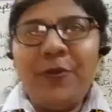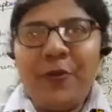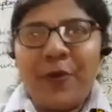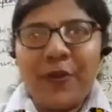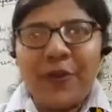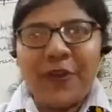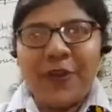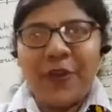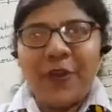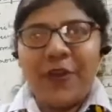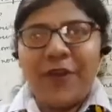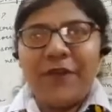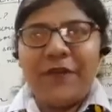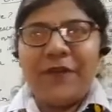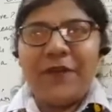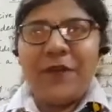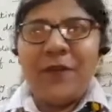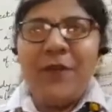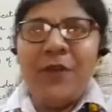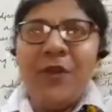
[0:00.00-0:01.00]
morning, all
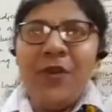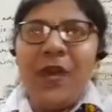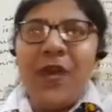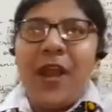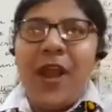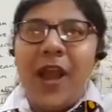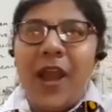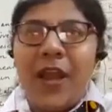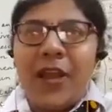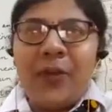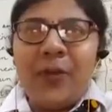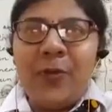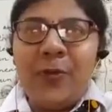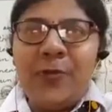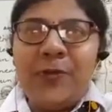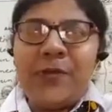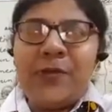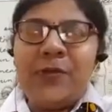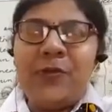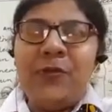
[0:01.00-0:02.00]
of you. I
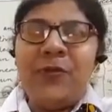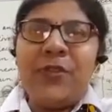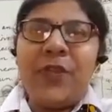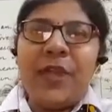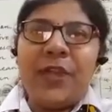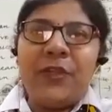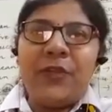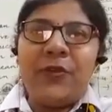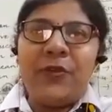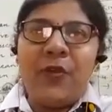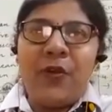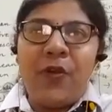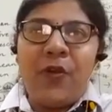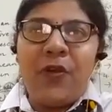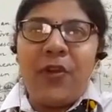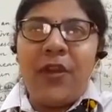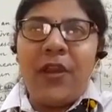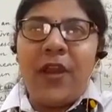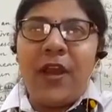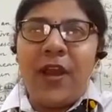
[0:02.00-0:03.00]
hope so that you
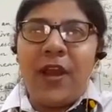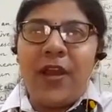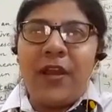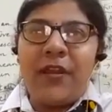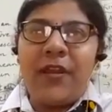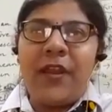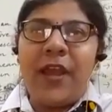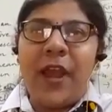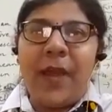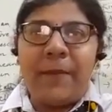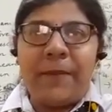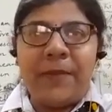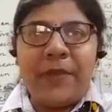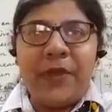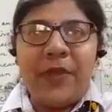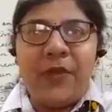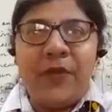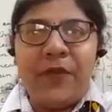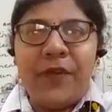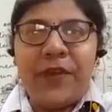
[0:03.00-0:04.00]
all are
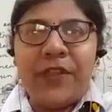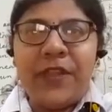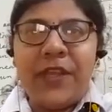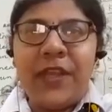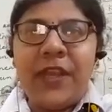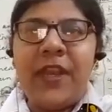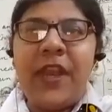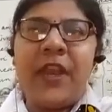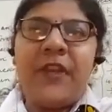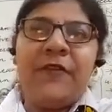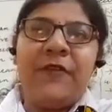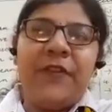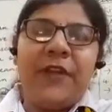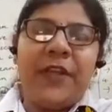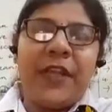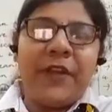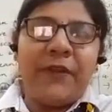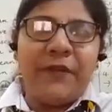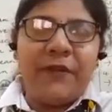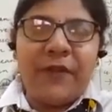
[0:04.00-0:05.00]
happy over there and
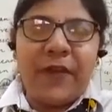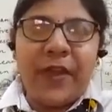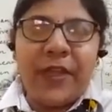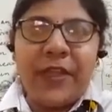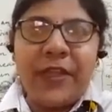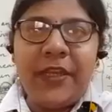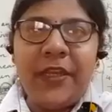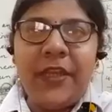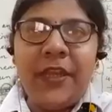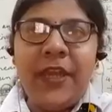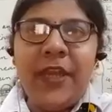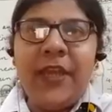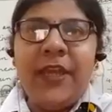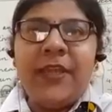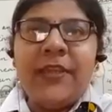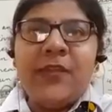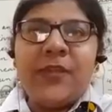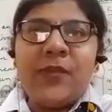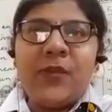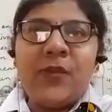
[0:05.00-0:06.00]
fit and fine.
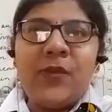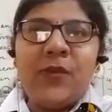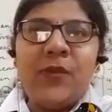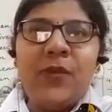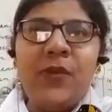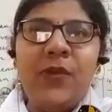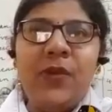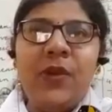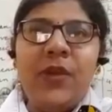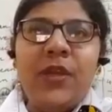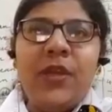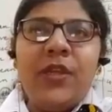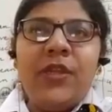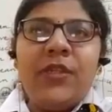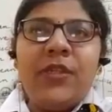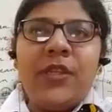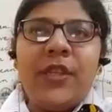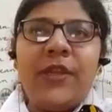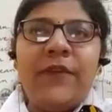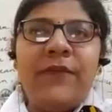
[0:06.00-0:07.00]
So,
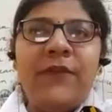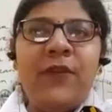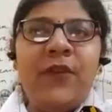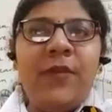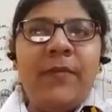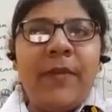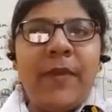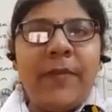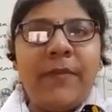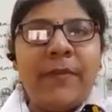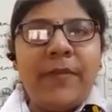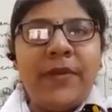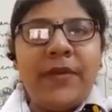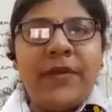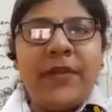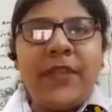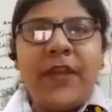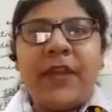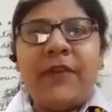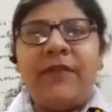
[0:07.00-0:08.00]
if you
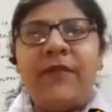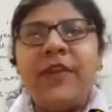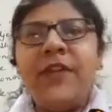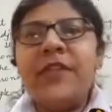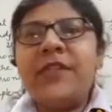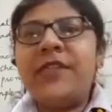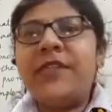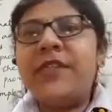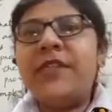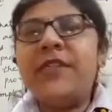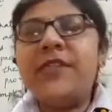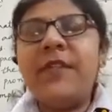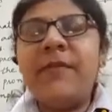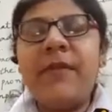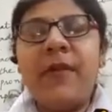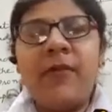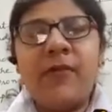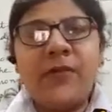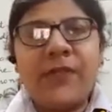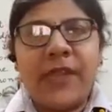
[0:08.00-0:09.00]
remember that we discussed
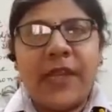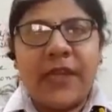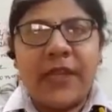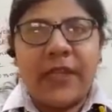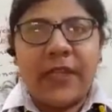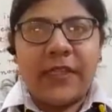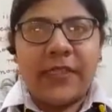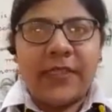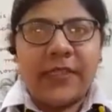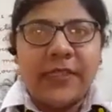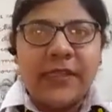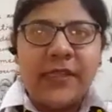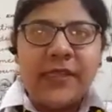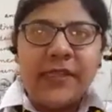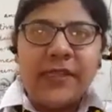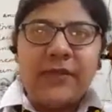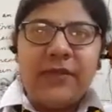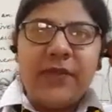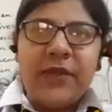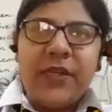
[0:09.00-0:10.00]
about
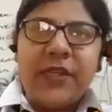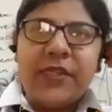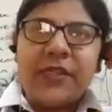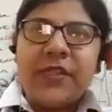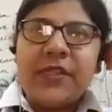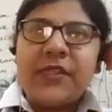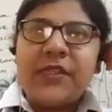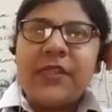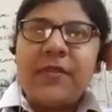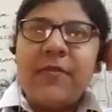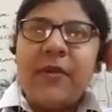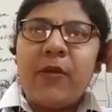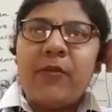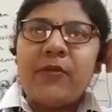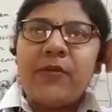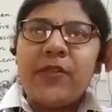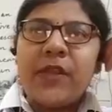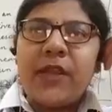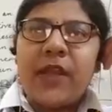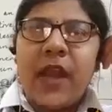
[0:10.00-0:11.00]
sentences, we discussed
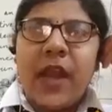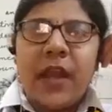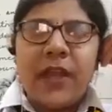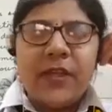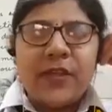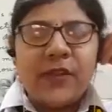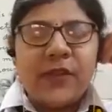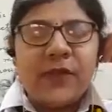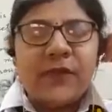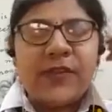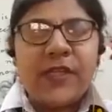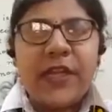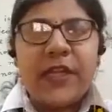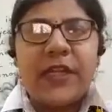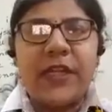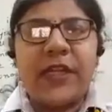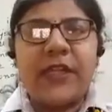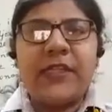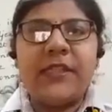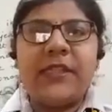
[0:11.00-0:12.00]
about the kinds of
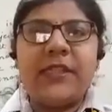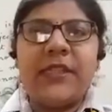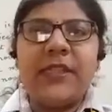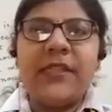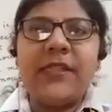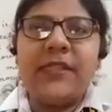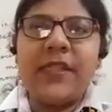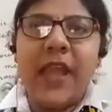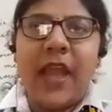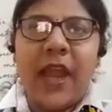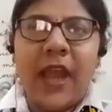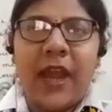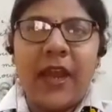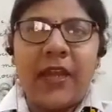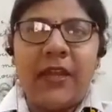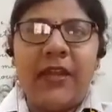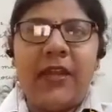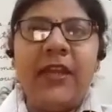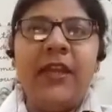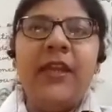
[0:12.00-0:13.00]
sentences
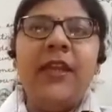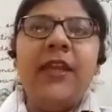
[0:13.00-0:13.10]
and